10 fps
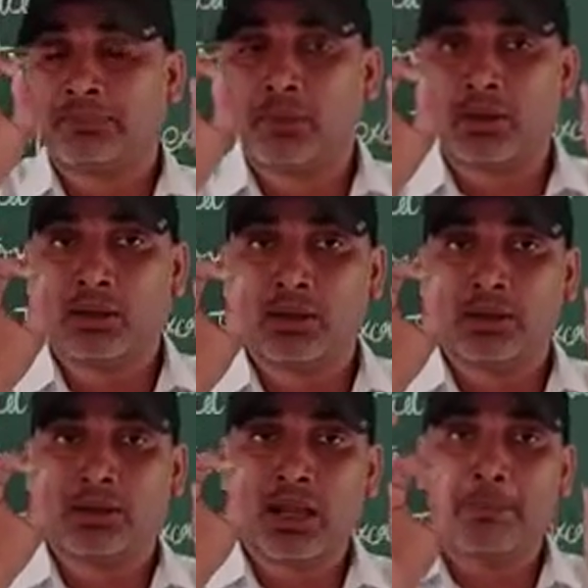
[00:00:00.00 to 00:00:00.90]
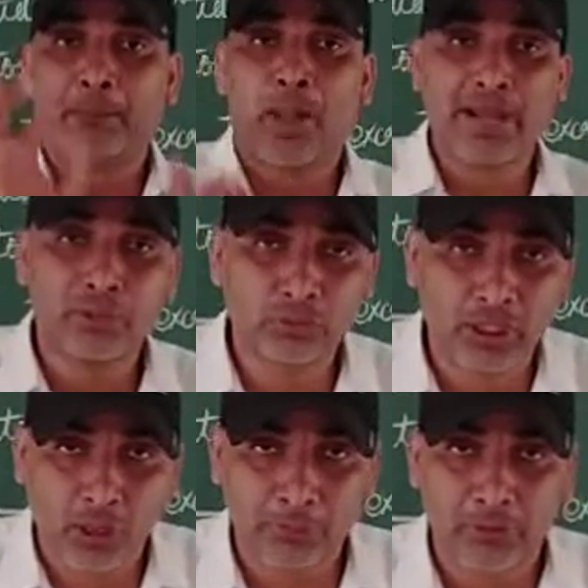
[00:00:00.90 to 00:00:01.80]
for apply to the
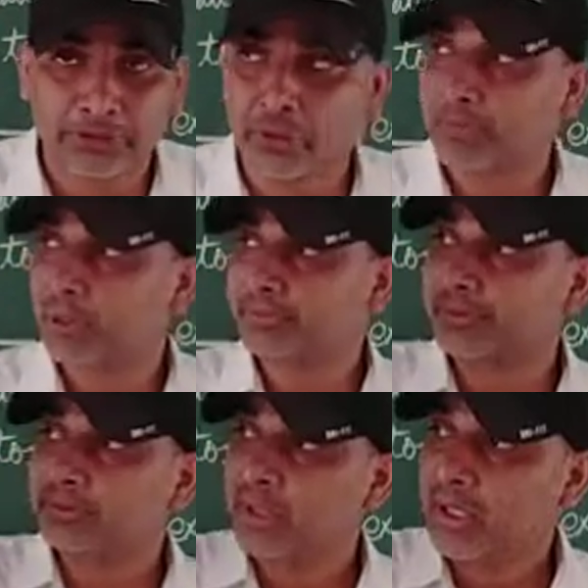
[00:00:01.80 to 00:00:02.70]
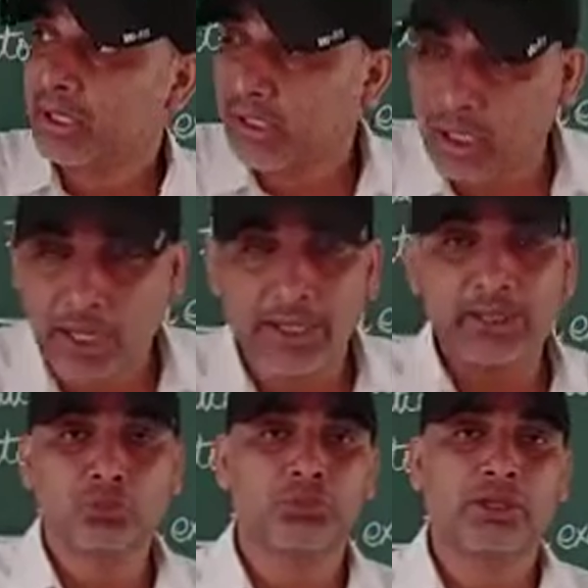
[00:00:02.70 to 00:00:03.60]
adaptation process
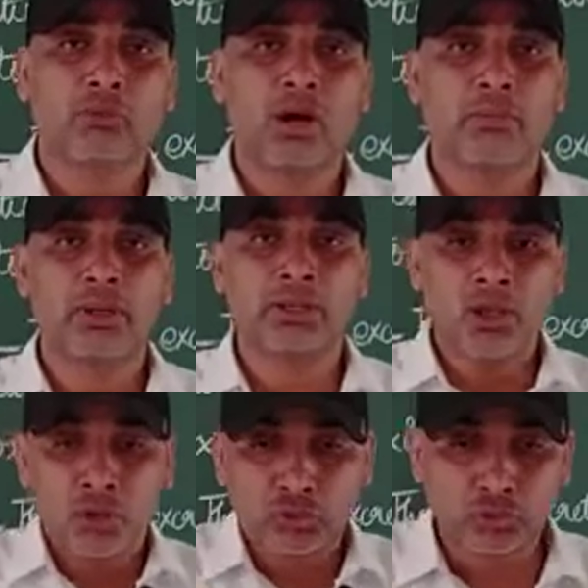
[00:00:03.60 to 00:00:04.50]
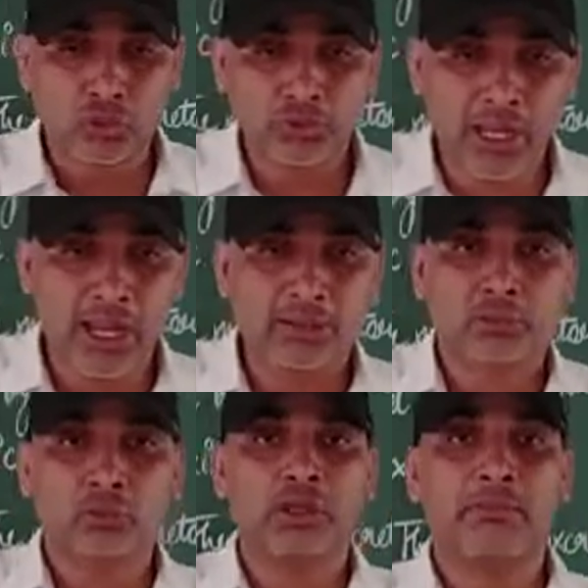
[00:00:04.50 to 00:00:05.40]
according to the environment, so
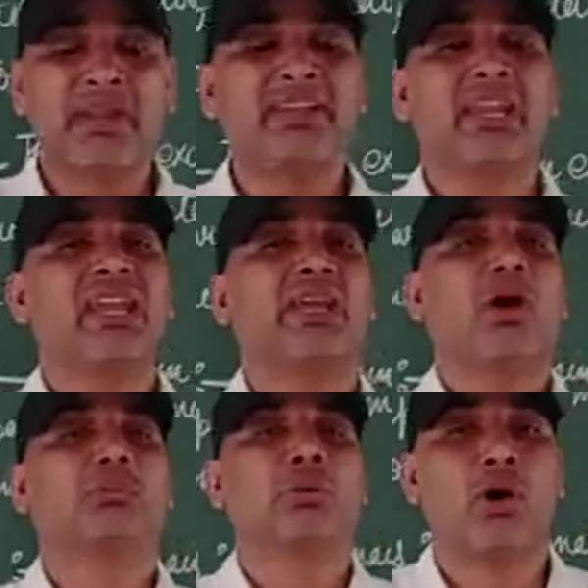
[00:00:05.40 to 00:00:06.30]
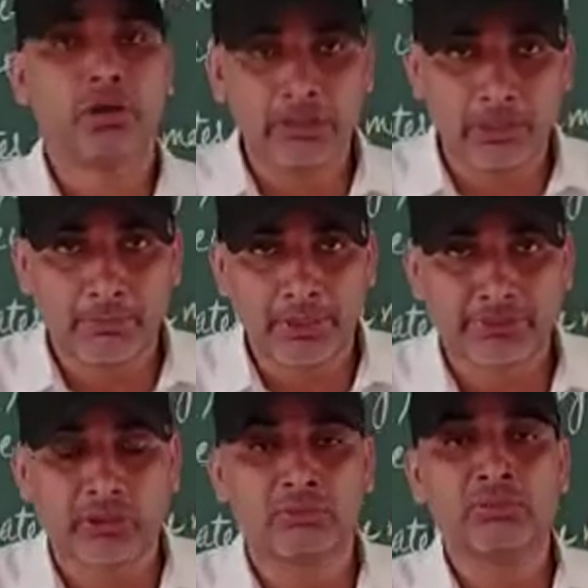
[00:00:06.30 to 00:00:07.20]
that to the maintain of the body
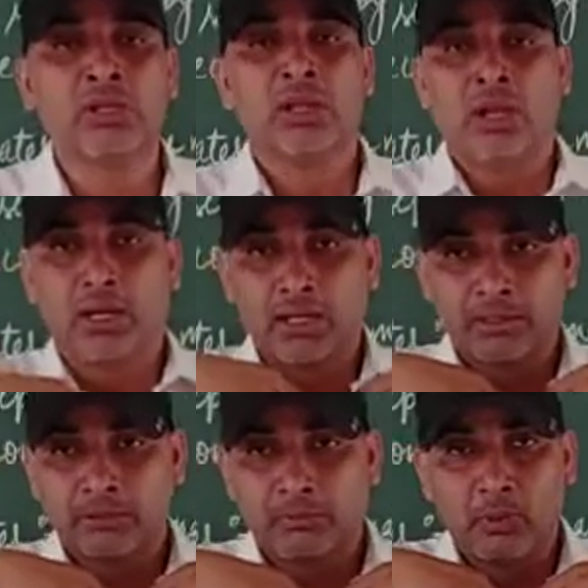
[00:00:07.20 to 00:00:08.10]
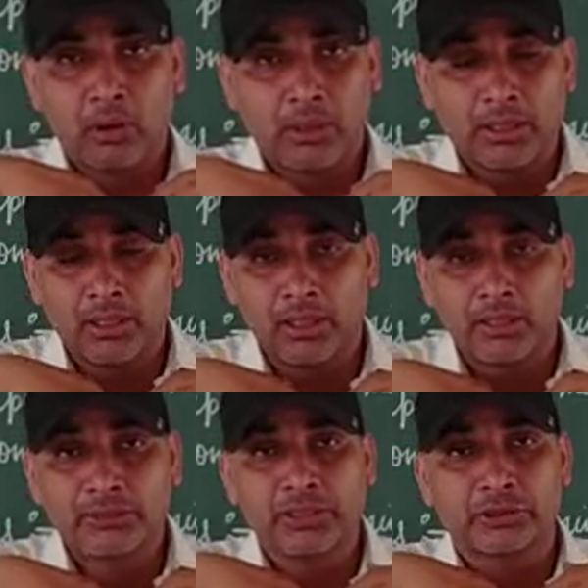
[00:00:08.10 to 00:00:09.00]
temperature,
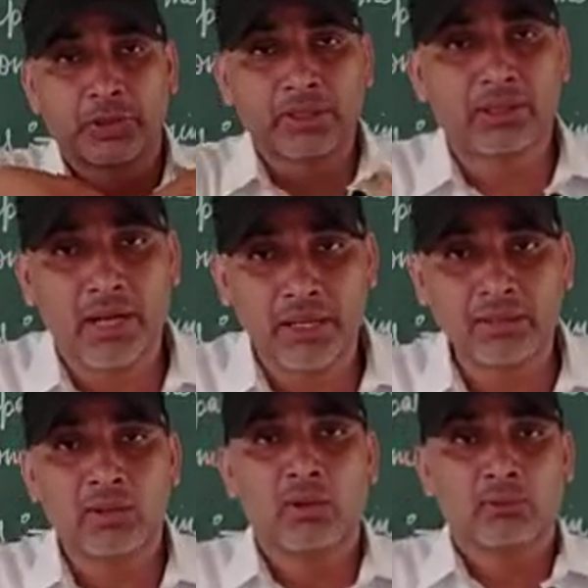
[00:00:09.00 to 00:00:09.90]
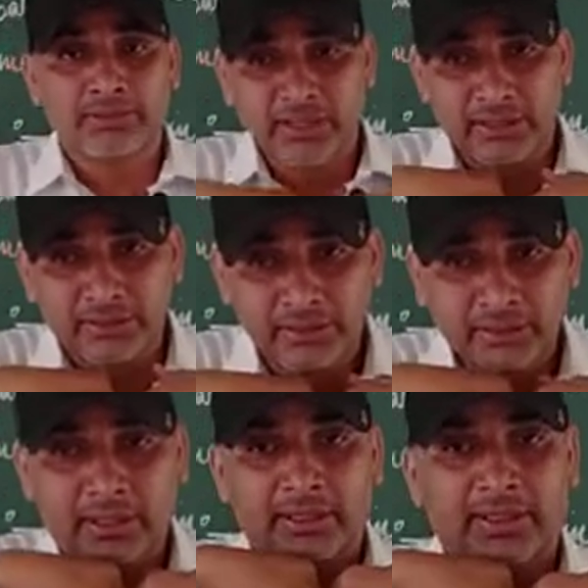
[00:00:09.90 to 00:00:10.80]
the sweat gland which
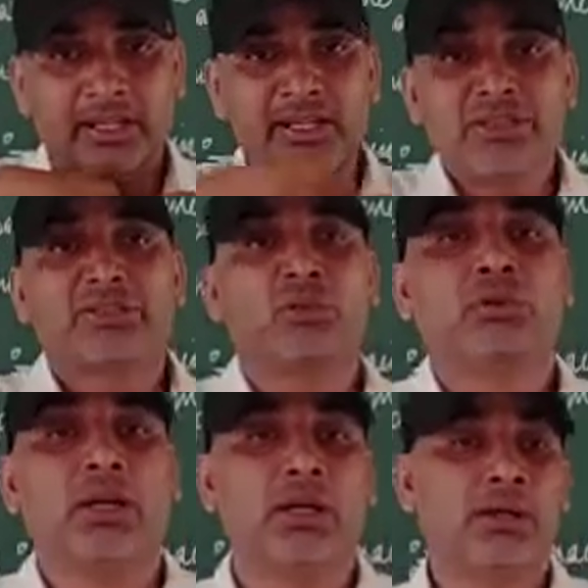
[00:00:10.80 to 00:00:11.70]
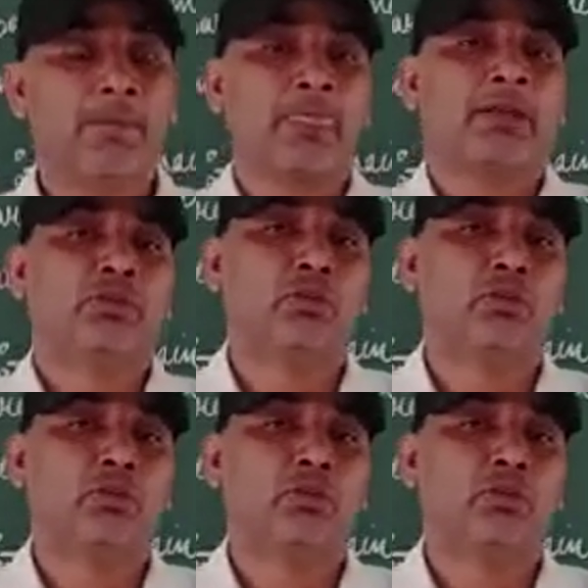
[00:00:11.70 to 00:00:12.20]
are released to the